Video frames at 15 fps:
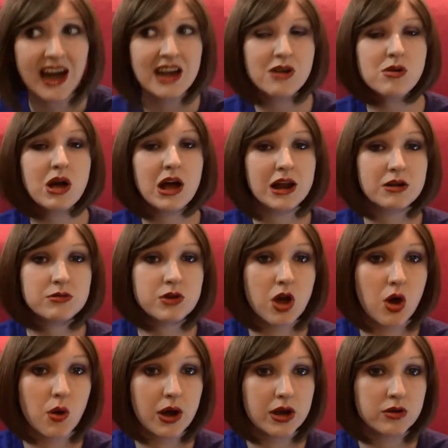I don't I don't
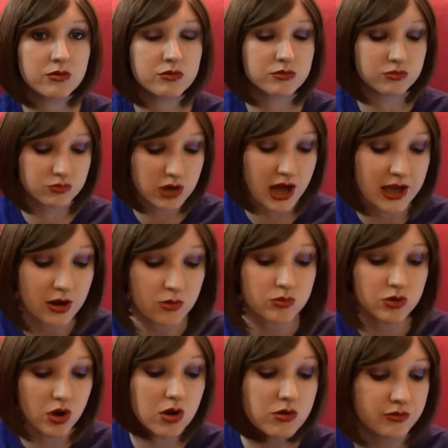know. I don't I don't
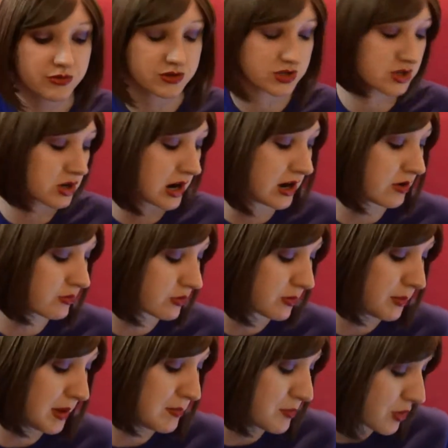know for sure. I don't
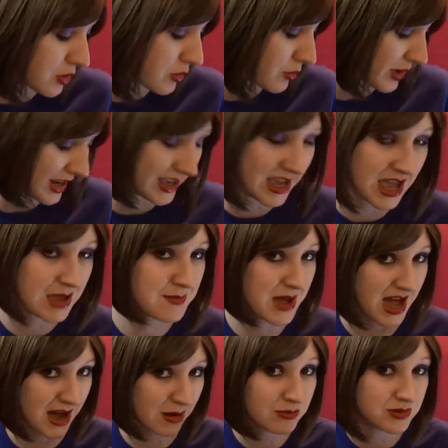remember when it came
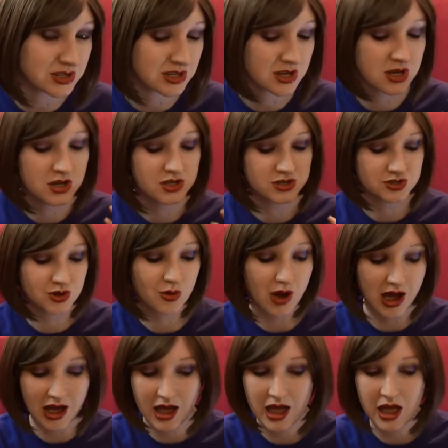out. So
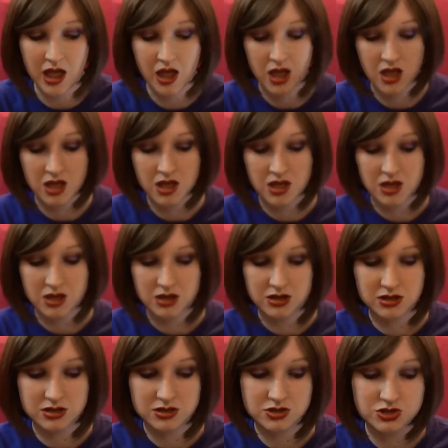I
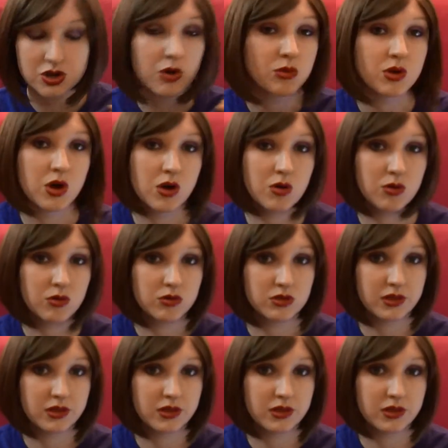don't know.